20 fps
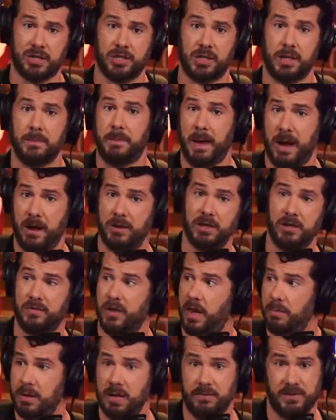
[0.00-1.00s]
actually compare the
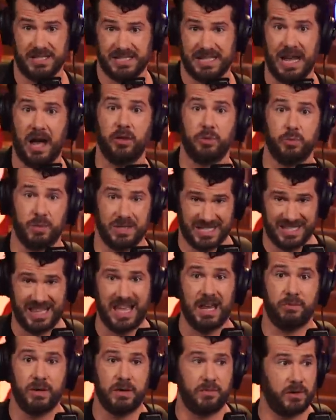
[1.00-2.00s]
development of the South with
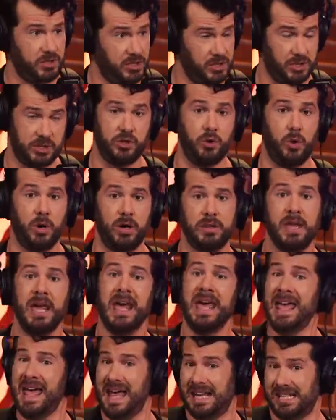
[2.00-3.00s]
slavery versus the
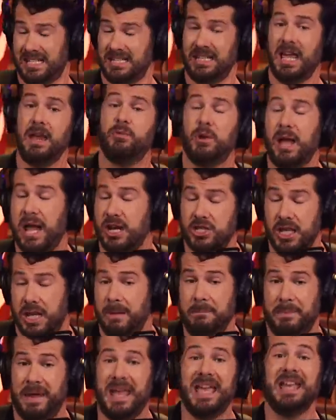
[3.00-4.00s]
North. And slavery
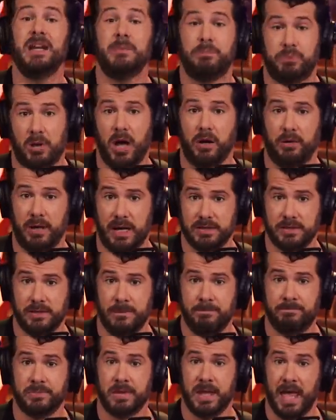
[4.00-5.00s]
actually impeded progress,
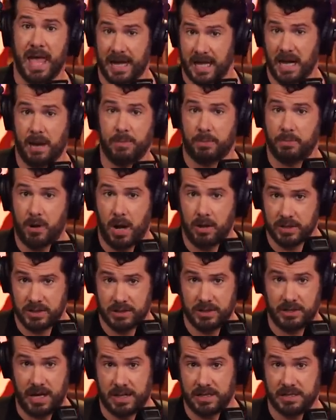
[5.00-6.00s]
economic
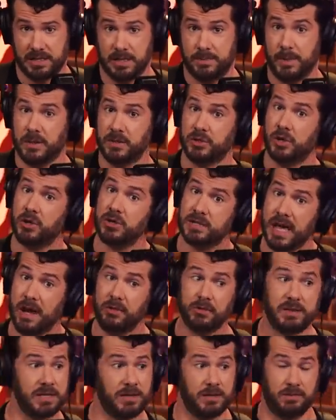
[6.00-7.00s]
progress in the United States, because it turns
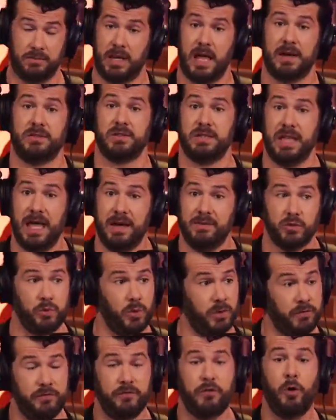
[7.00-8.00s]
out that a lot of slaves
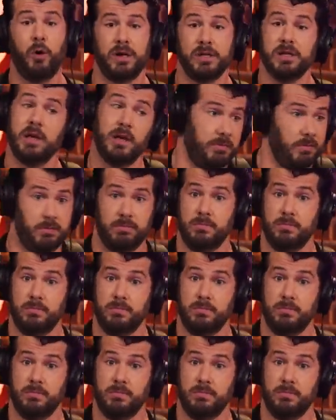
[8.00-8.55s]
who are forced,